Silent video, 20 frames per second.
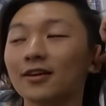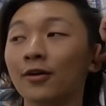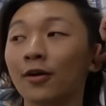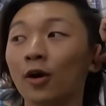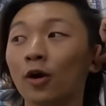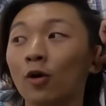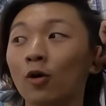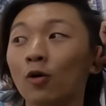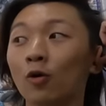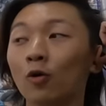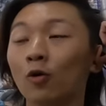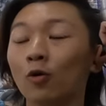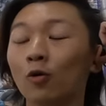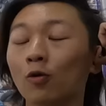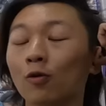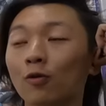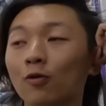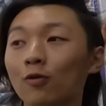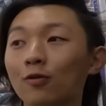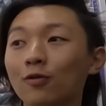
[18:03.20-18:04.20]
No,
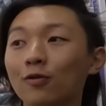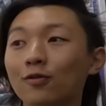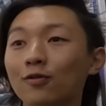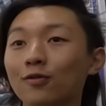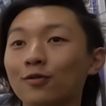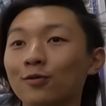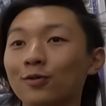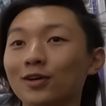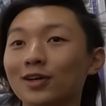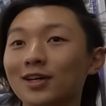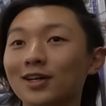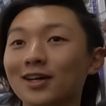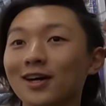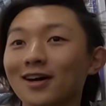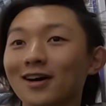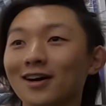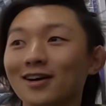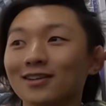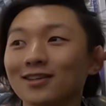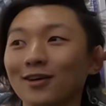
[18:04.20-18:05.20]
really.
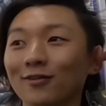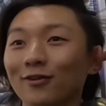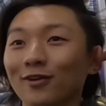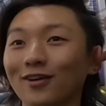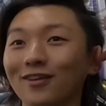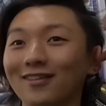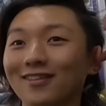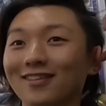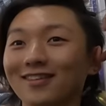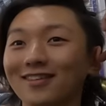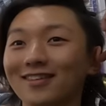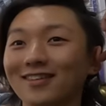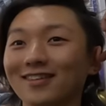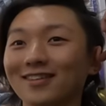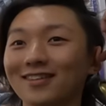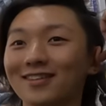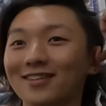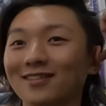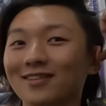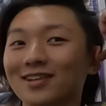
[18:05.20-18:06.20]
Different.
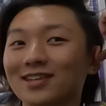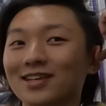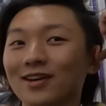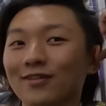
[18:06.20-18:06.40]
Really